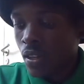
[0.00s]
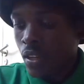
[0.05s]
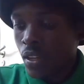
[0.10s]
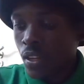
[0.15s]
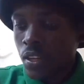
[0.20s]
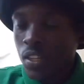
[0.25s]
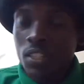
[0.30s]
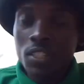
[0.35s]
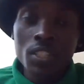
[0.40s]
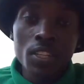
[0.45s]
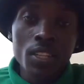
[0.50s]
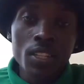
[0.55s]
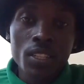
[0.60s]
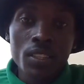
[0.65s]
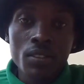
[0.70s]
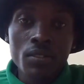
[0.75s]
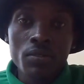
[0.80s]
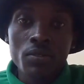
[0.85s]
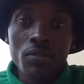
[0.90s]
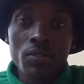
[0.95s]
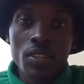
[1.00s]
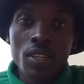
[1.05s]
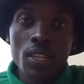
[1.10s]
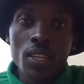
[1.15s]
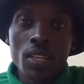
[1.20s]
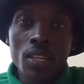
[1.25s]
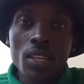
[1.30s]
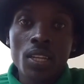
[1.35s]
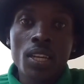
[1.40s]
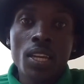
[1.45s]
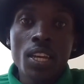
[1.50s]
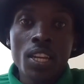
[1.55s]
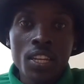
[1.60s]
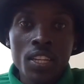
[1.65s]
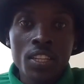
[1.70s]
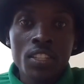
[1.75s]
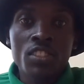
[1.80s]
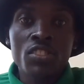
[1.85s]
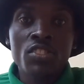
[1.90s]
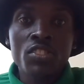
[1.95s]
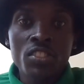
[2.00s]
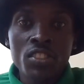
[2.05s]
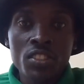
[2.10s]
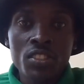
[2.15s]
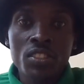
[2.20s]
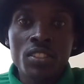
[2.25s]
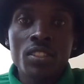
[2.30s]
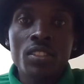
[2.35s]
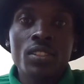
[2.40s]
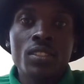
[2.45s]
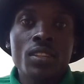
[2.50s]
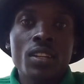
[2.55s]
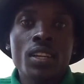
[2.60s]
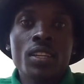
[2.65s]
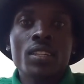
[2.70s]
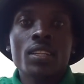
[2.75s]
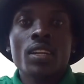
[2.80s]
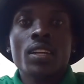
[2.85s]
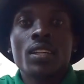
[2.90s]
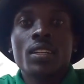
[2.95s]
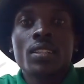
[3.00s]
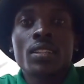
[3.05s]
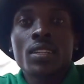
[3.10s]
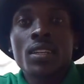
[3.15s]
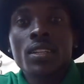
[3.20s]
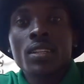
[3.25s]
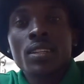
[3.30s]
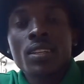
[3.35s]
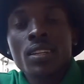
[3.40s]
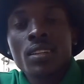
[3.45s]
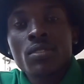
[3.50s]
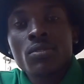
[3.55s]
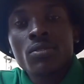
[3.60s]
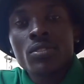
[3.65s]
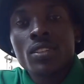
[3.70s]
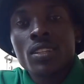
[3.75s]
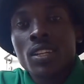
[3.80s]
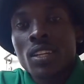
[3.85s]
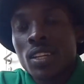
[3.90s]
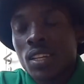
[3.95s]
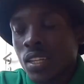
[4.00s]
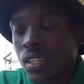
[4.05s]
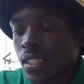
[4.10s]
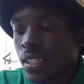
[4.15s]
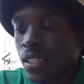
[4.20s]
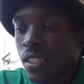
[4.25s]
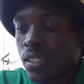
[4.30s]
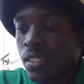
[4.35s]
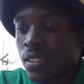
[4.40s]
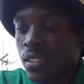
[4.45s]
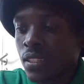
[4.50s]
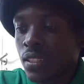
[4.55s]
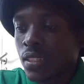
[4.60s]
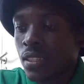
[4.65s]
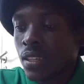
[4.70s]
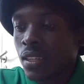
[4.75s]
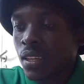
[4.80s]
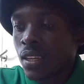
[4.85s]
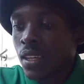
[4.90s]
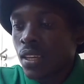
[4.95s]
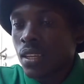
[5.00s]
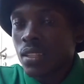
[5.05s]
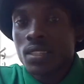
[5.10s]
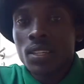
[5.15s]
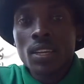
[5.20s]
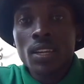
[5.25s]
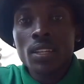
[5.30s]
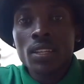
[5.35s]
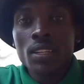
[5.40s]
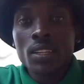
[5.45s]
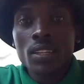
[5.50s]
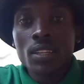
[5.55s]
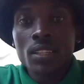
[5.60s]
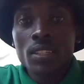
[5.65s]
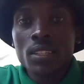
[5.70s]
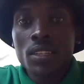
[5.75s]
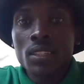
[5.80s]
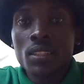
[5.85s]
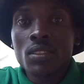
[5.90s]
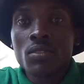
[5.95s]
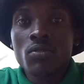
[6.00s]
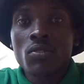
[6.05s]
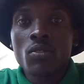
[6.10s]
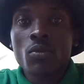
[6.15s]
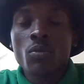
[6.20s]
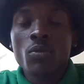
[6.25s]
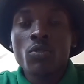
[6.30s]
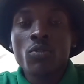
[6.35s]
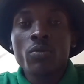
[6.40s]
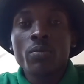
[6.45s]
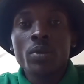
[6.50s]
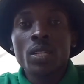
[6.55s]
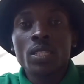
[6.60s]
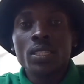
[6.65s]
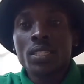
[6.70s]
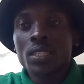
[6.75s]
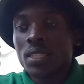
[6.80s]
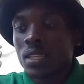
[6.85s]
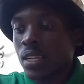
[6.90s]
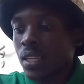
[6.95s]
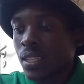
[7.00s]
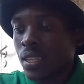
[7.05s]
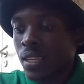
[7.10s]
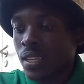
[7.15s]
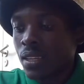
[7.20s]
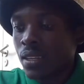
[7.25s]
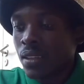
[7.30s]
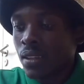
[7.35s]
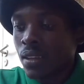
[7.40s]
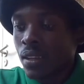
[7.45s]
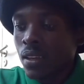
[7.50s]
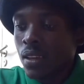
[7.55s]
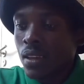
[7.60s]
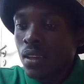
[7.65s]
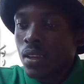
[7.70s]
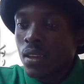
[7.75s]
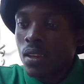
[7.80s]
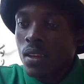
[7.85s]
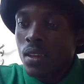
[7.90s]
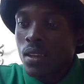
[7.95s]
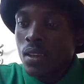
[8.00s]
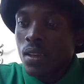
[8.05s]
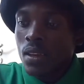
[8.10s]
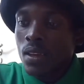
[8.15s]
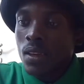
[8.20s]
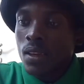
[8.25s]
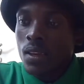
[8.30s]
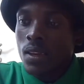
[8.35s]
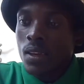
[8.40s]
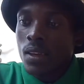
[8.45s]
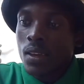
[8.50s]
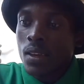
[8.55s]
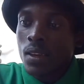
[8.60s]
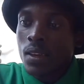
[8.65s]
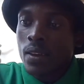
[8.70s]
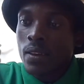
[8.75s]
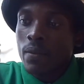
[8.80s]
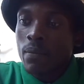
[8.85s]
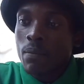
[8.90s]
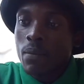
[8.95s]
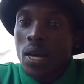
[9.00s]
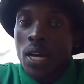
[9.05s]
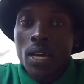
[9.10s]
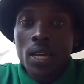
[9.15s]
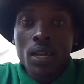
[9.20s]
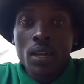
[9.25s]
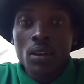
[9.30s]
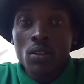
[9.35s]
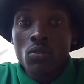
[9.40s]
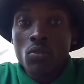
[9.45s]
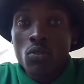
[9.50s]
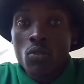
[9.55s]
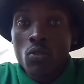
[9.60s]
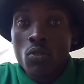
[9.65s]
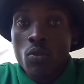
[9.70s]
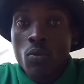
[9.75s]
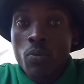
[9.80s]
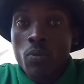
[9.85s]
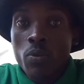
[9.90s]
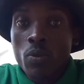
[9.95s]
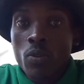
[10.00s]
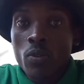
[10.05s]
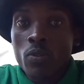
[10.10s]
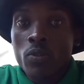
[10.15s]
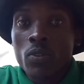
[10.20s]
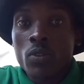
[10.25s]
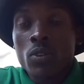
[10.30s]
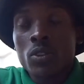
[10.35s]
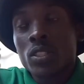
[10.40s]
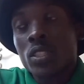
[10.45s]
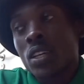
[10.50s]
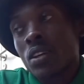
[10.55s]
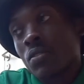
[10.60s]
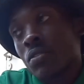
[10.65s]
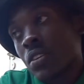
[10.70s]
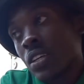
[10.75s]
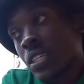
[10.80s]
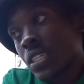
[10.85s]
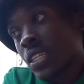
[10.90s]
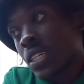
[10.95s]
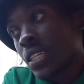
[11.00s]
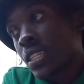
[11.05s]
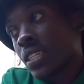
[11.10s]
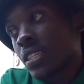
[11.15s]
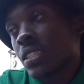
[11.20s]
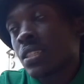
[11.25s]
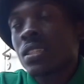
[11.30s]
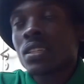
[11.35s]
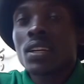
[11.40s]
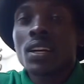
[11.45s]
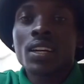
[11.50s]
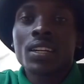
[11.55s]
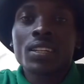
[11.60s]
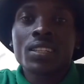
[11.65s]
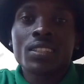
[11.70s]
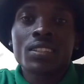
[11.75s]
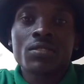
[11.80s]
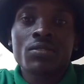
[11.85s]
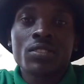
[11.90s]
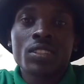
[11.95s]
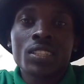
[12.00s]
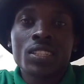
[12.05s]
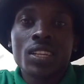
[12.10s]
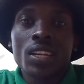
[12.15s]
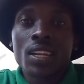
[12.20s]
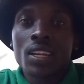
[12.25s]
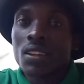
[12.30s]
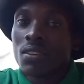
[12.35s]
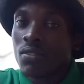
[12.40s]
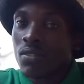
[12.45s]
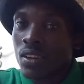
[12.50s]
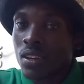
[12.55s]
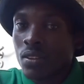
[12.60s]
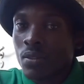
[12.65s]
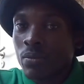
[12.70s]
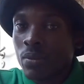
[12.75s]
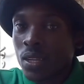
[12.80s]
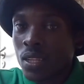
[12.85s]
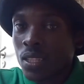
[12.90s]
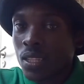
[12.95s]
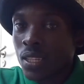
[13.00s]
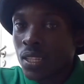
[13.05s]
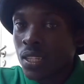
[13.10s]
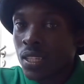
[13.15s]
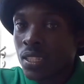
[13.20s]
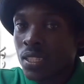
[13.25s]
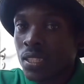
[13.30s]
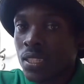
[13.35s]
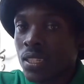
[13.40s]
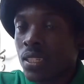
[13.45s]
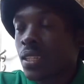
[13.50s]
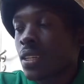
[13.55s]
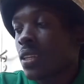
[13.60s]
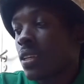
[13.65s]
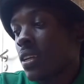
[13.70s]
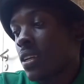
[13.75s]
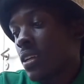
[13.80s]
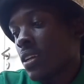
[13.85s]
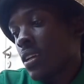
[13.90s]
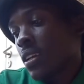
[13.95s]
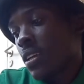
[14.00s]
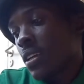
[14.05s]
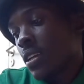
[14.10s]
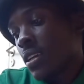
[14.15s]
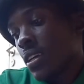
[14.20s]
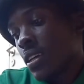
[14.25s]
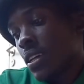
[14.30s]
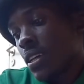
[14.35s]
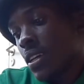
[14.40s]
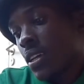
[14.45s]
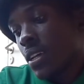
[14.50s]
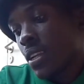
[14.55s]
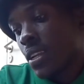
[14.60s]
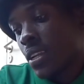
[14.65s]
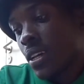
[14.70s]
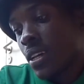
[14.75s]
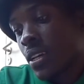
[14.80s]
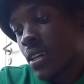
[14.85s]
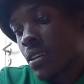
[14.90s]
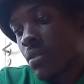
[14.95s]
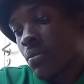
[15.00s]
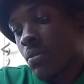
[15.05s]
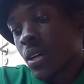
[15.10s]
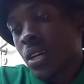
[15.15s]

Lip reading: initiative. The NSG is Nurturing Sustainable Generations. It's an initiative or movement started by a group of conservationists, activists, and environmentalists like